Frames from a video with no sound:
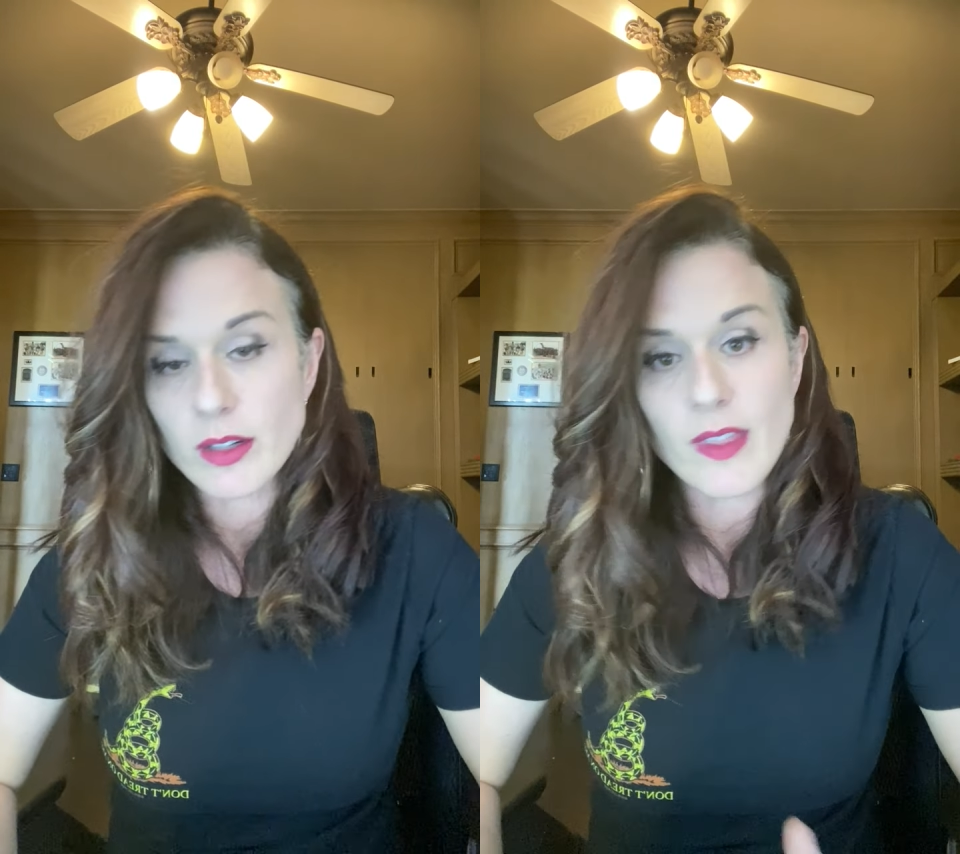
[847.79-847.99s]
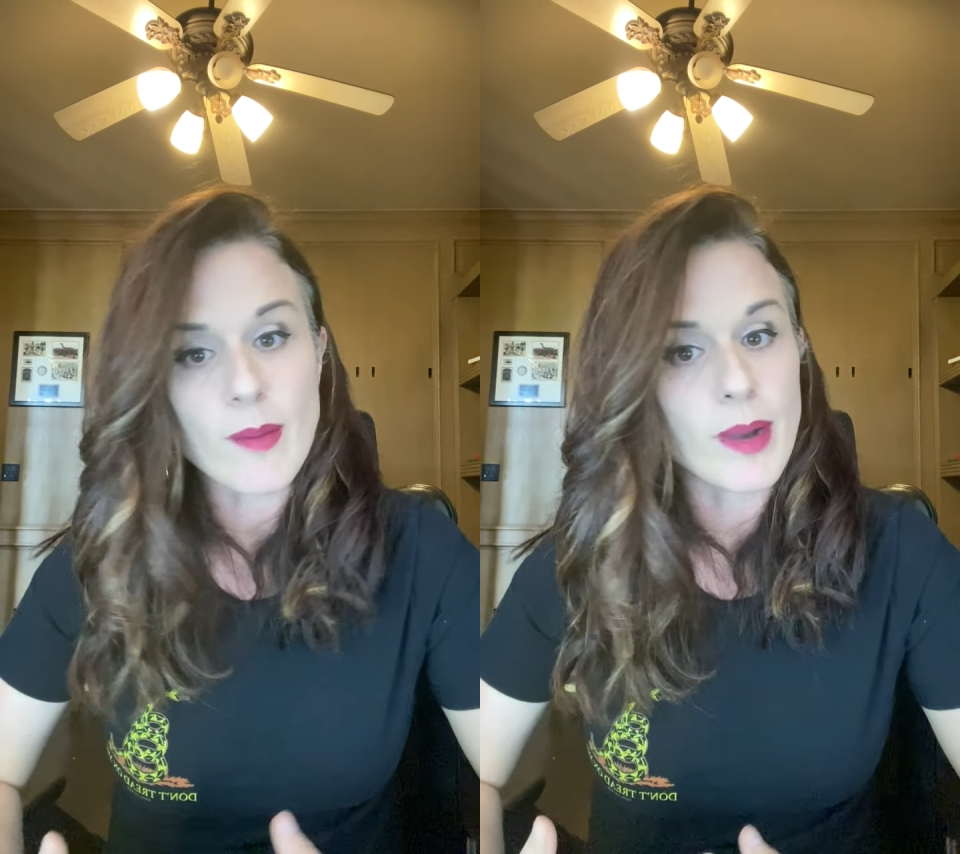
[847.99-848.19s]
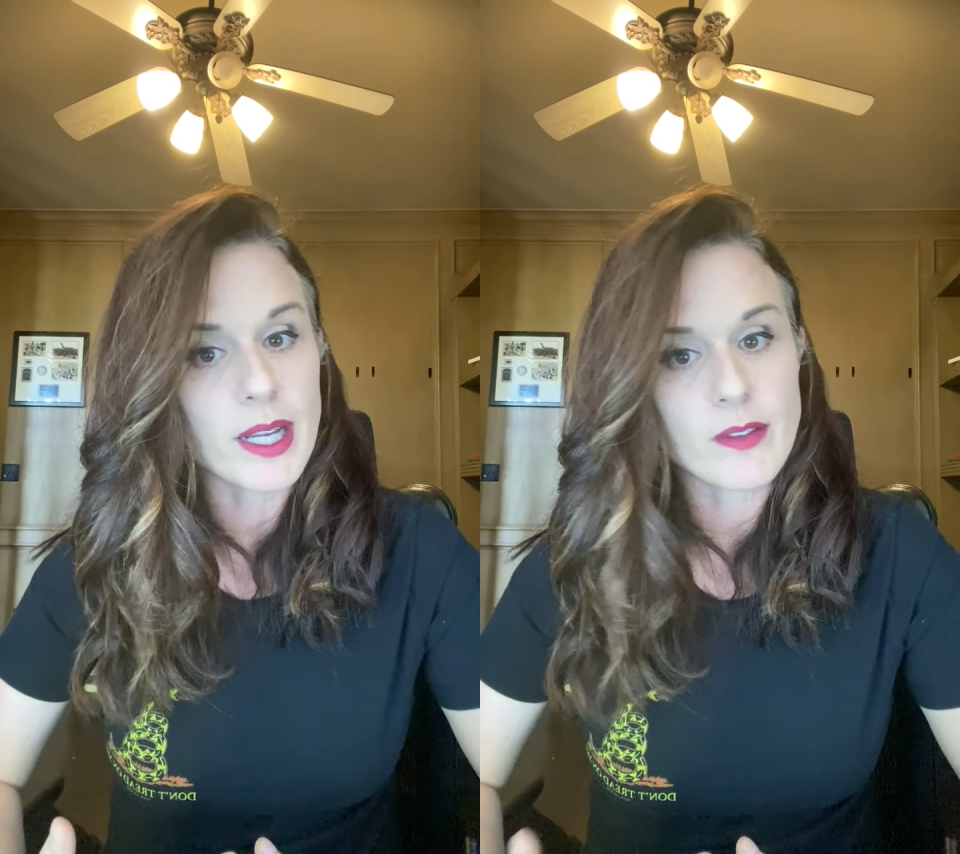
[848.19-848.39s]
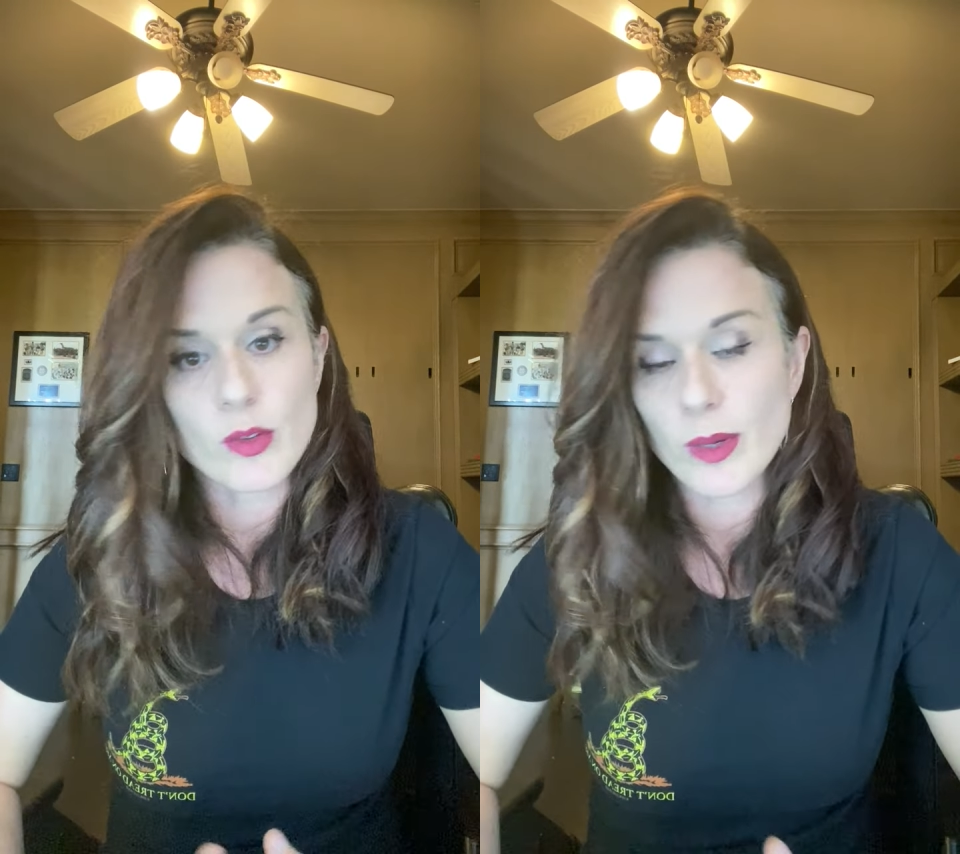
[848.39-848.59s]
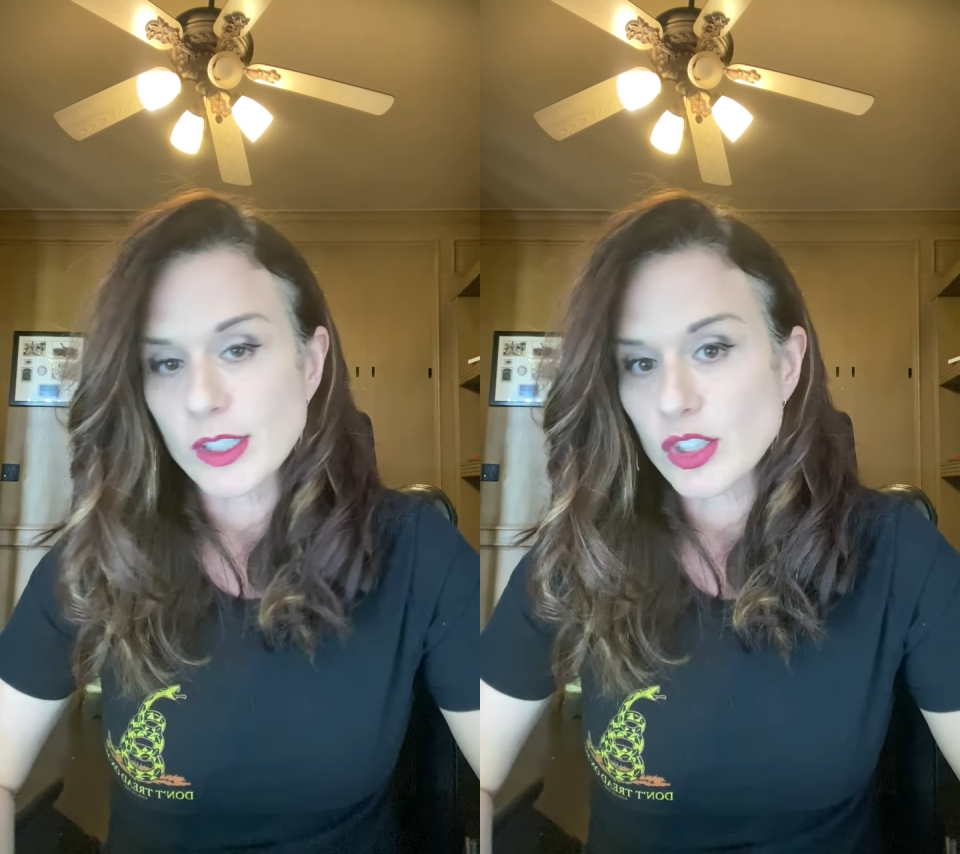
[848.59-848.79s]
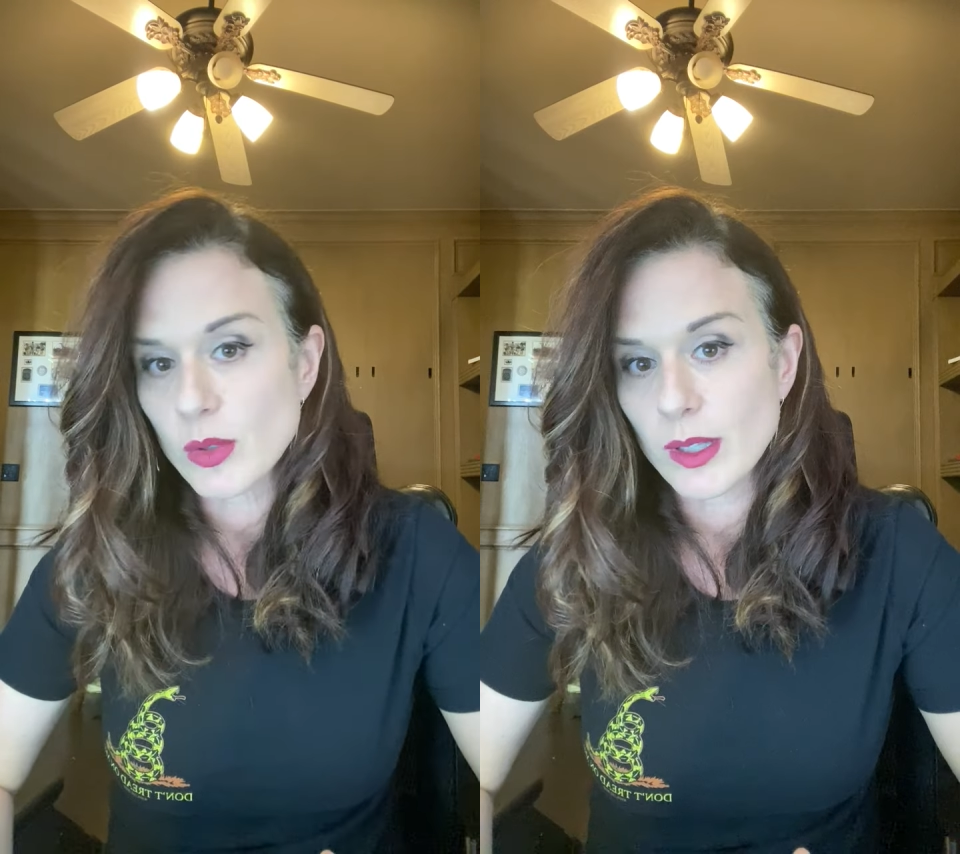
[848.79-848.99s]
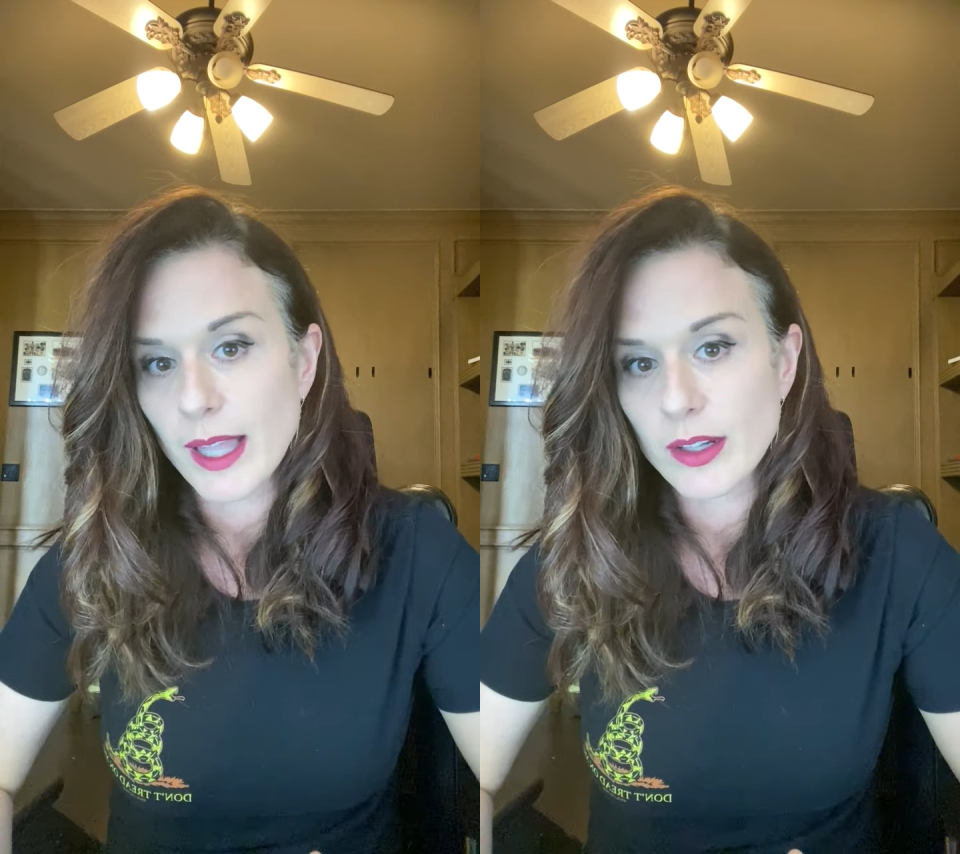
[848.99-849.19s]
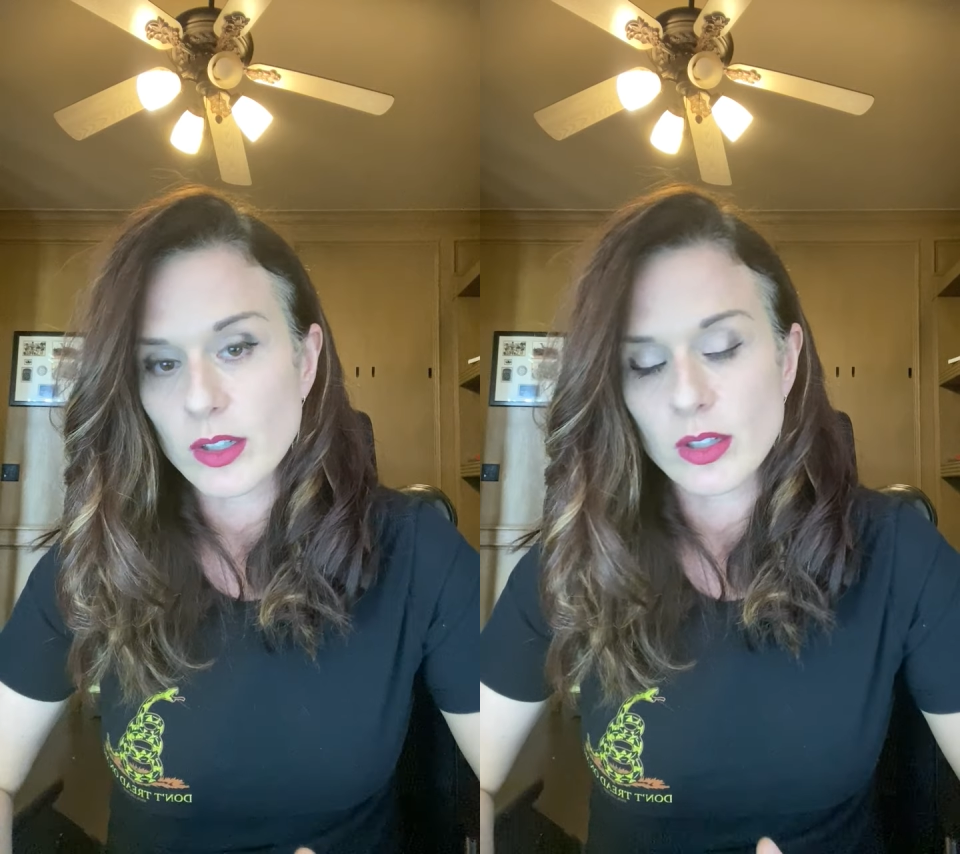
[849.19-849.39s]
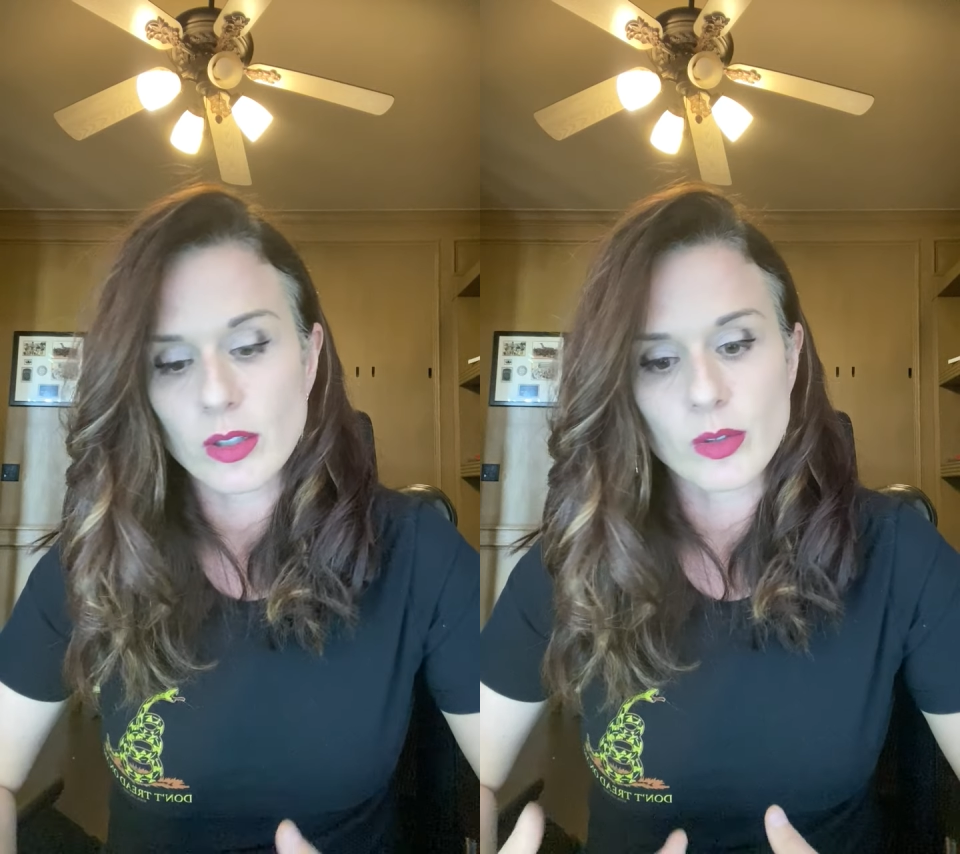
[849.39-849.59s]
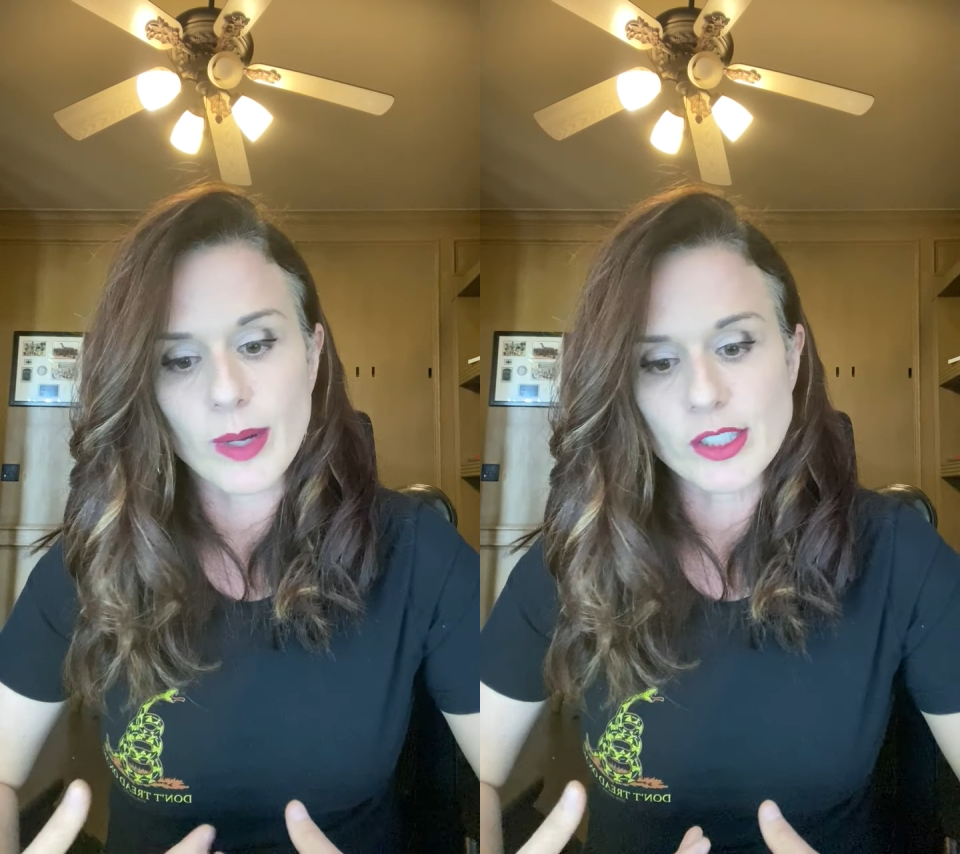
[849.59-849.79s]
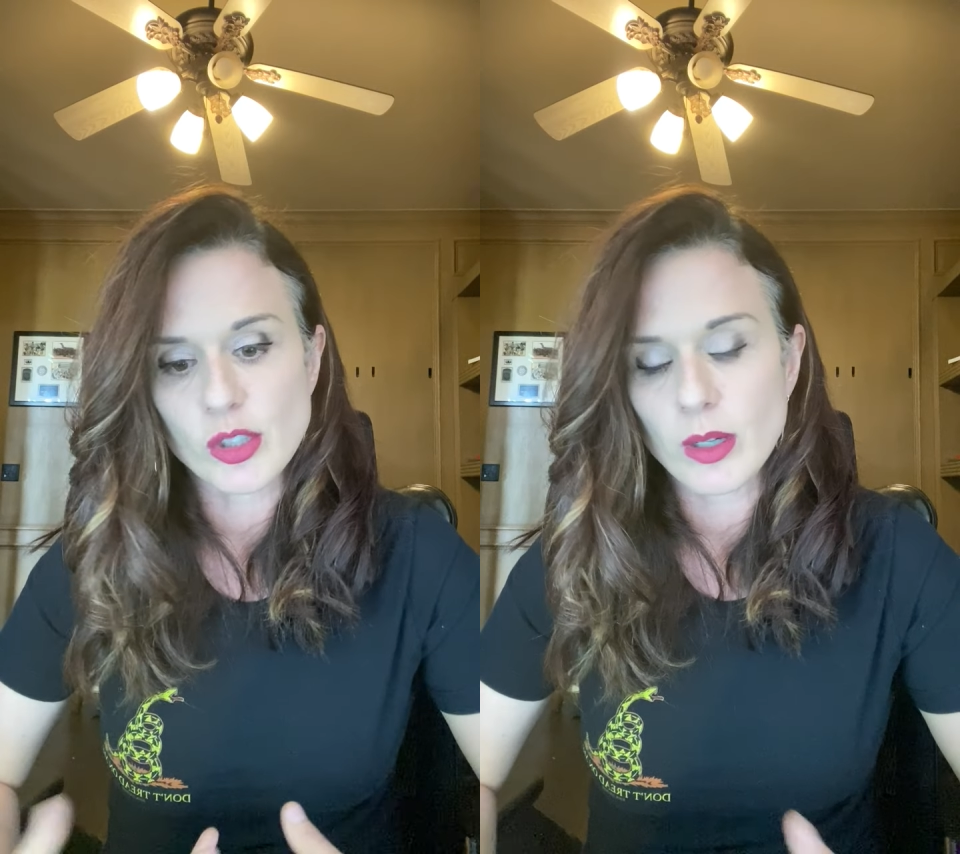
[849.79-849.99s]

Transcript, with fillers: They might even write you a letter or write you